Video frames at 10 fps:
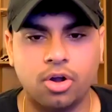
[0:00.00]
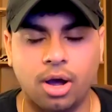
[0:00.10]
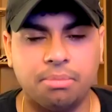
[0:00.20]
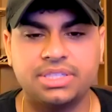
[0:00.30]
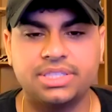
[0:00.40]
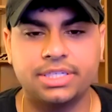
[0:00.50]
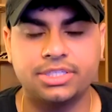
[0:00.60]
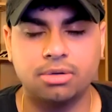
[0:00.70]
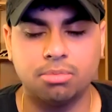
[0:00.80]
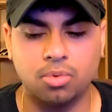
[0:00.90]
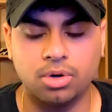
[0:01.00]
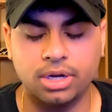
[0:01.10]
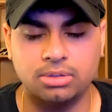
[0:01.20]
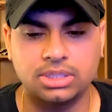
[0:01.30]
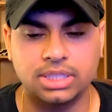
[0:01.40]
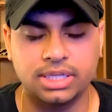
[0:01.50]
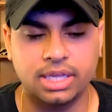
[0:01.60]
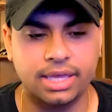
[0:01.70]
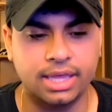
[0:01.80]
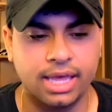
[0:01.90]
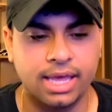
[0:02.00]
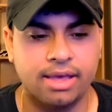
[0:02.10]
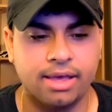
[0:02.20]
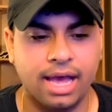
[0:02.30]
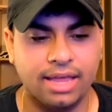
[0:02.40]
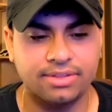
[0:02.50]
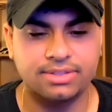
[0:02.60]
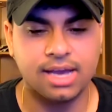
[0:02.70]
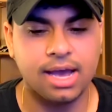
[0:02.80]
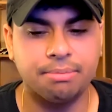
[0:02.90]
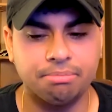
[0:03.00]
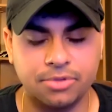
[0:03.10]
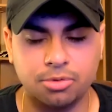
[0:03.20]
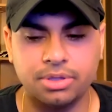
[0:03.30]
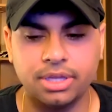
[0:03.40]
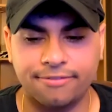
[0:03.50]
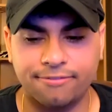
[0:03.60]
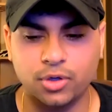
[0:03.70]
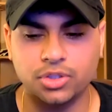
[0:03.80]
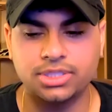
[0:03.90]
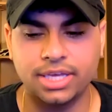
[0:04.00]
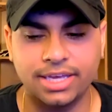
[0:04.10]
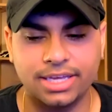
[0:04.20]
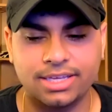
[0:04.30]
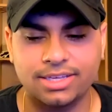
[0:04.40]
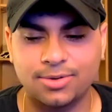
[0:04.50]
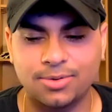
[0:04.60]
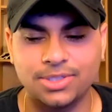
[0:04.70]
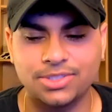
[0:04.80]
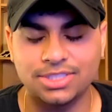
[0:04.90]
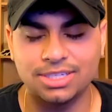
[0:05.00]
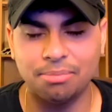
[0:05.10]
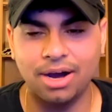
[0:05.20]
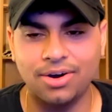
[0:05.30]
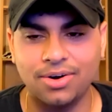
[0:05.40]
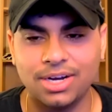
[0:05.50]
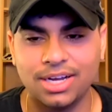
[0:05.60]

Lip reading: I'm not saying he's number one. I was saying like at the time there will be like first take questions about,